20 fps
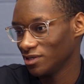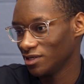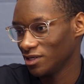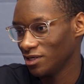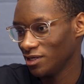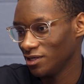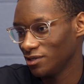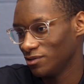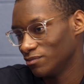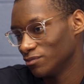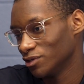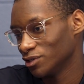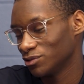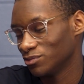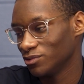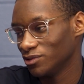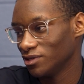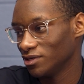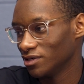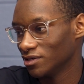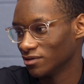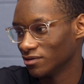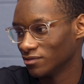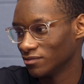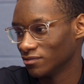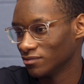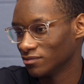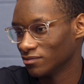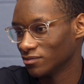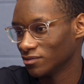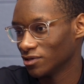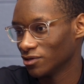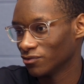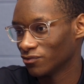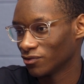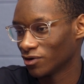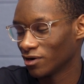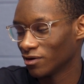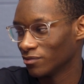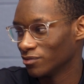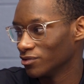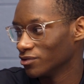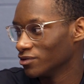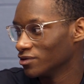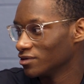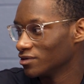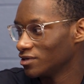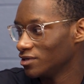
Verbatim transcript: he must be um, a robber.